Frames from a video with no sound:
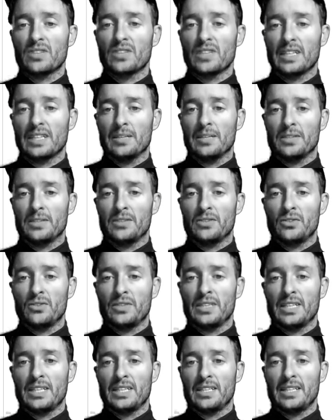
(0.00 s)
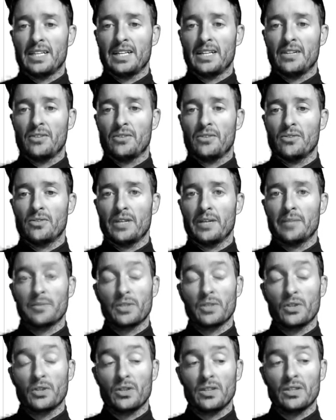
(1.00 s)
thinking about doing that now. I'm
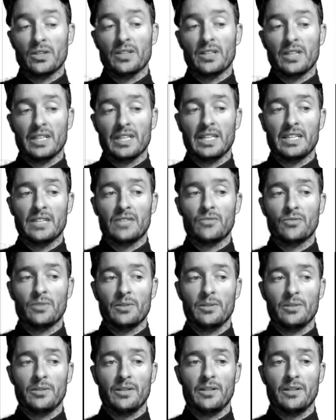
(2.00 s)
going to, again,